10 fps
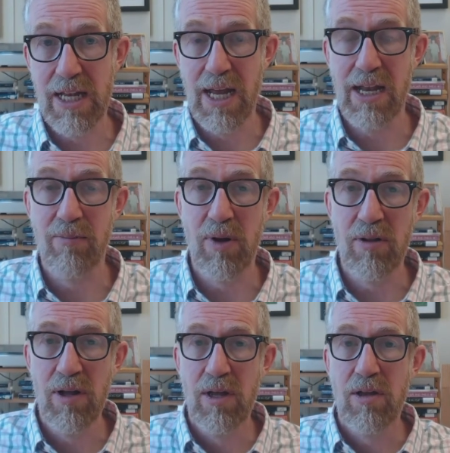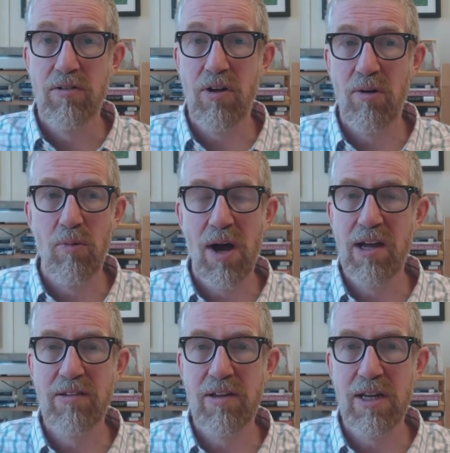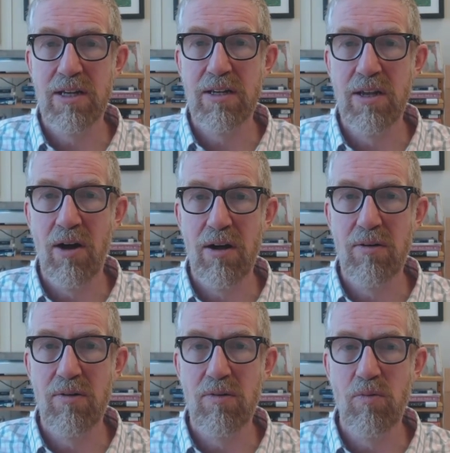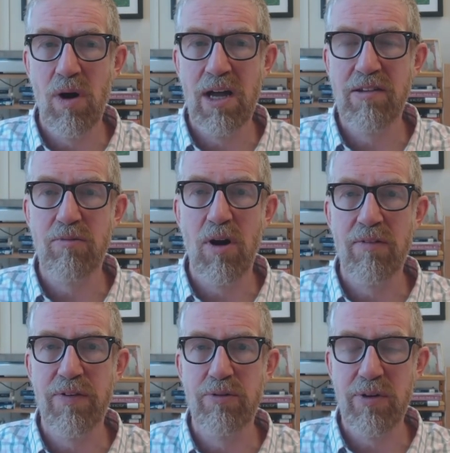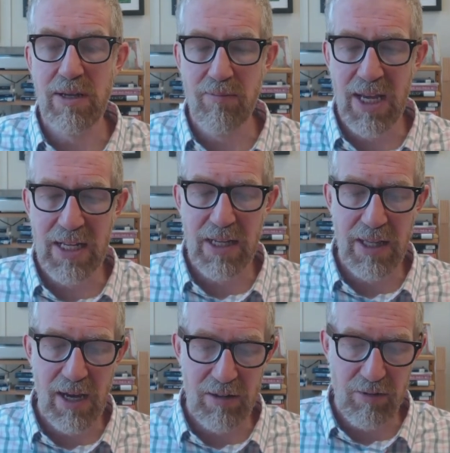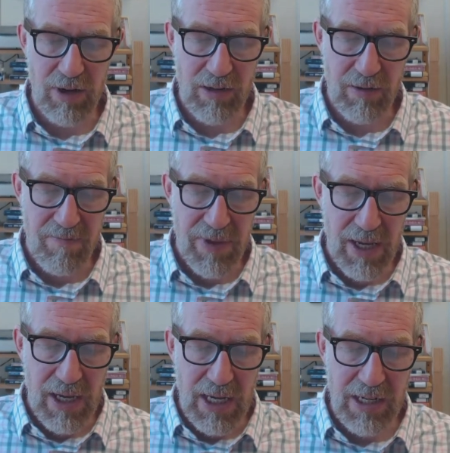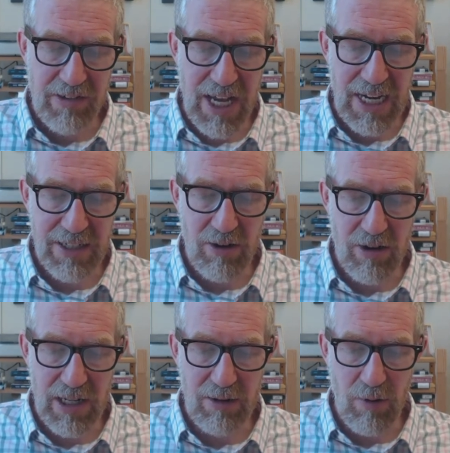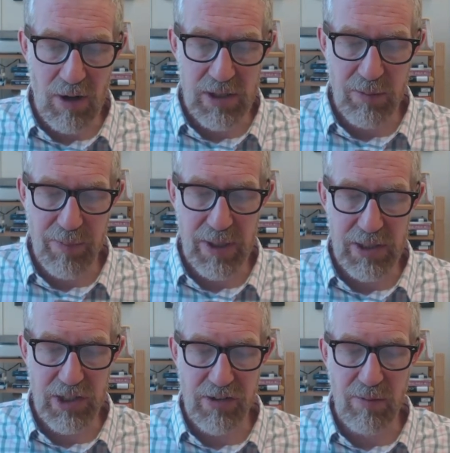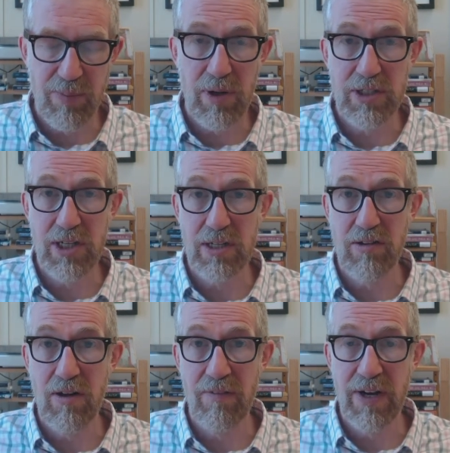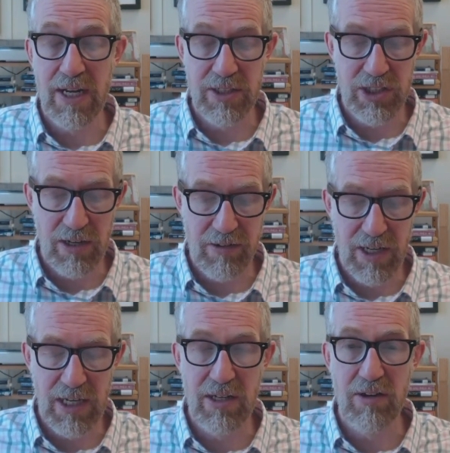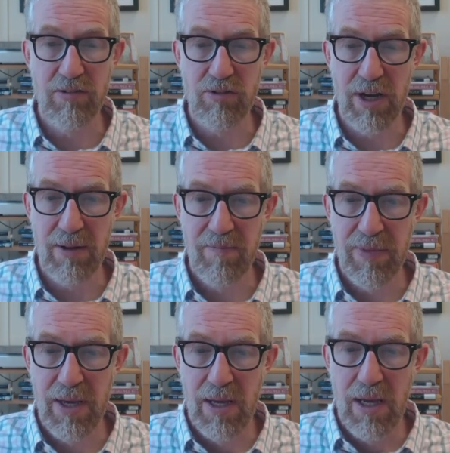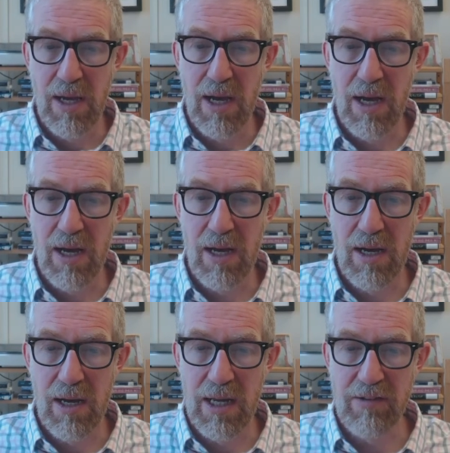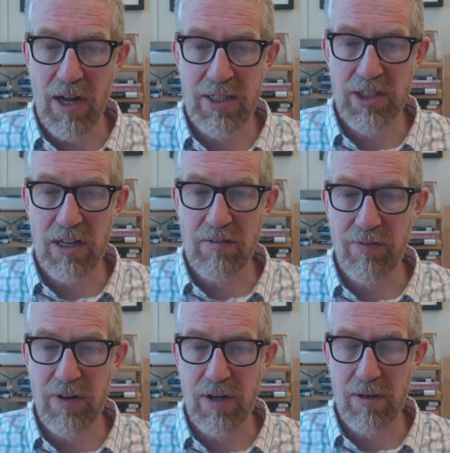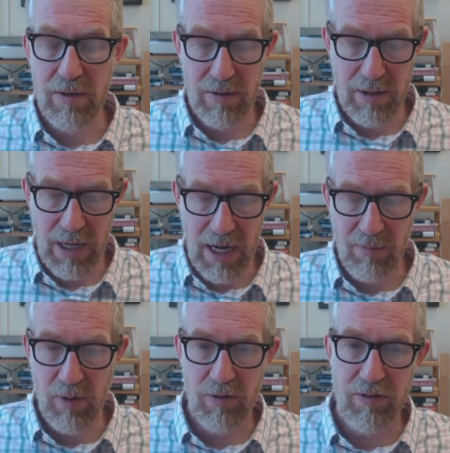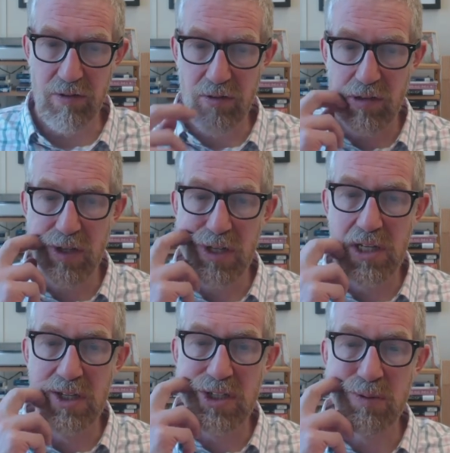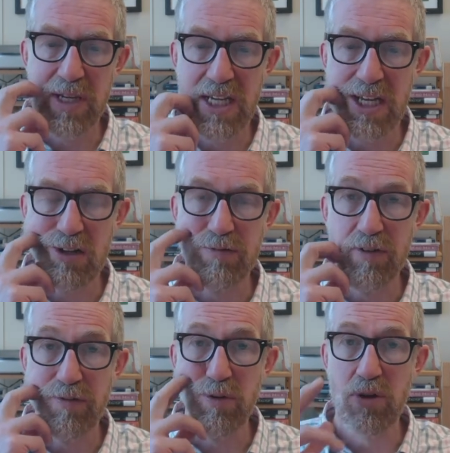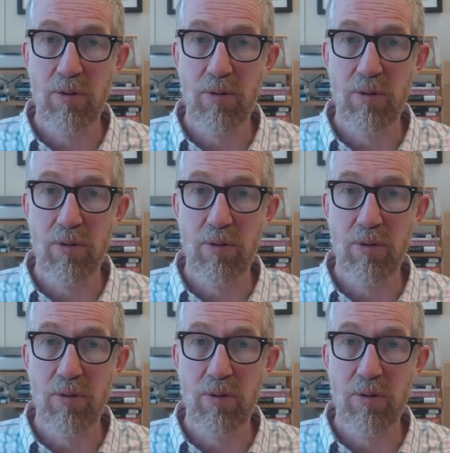that doesn't require you killing an animal, so why is it not, why is it wrong for you to eat meat? And the answer is, it is categorically wrong to purchase the products of an unjust industry. Uh, it's unjust for animals